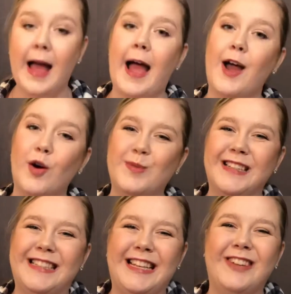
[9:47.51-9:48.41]
I hope to
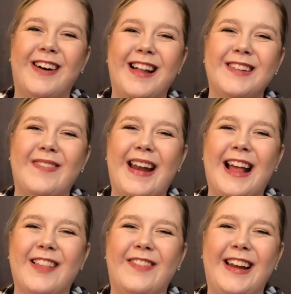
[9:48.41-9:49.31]
see you all in my
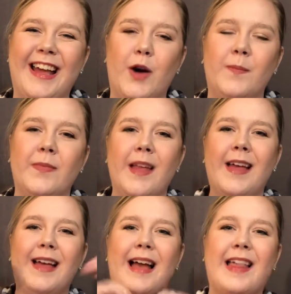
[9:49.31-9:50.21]
next video.
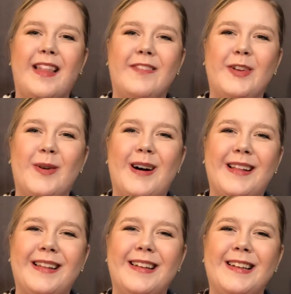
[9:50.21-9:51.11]
I love you all.
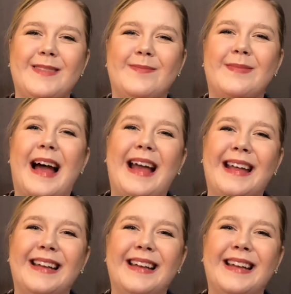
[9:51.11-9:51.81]
Bye.